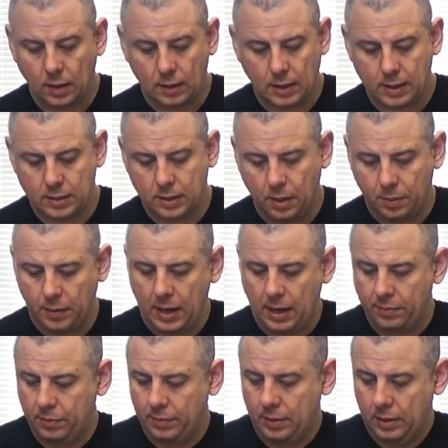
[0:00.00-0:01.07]
Okay, so we
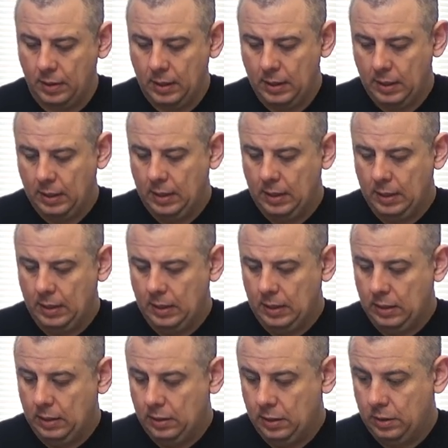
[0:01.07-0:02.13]
have
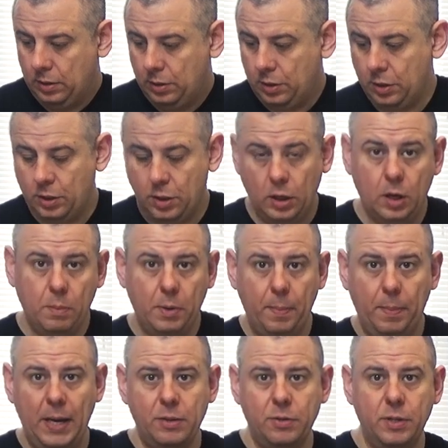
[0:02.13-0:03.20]
just a couple
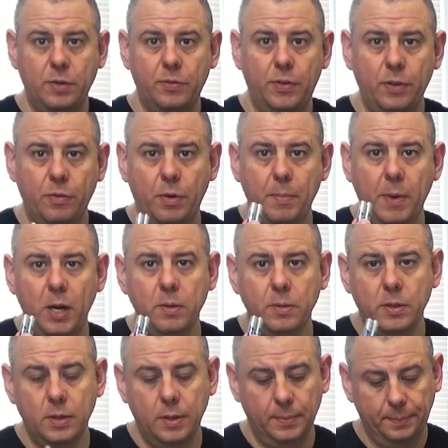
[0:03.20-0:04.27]
of batteries for the
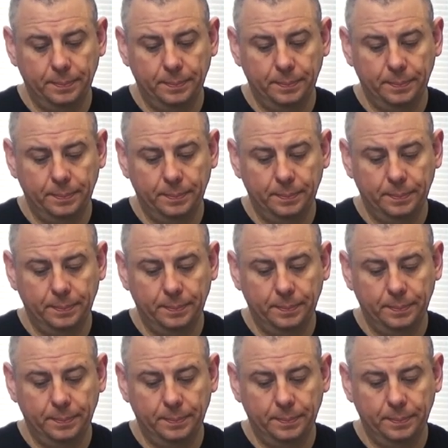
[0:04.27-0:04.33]
remote.